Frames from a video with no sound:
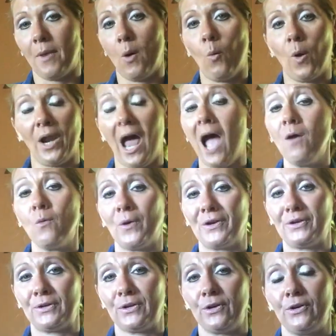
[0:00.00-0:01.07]
But what I
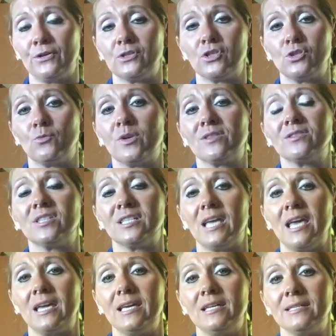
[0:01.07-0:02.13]
want to encourage you with
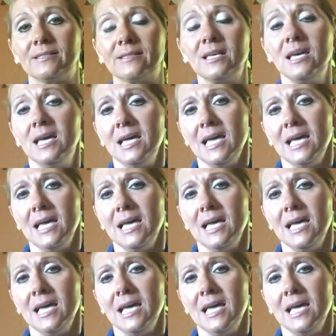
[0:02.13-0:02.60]
today is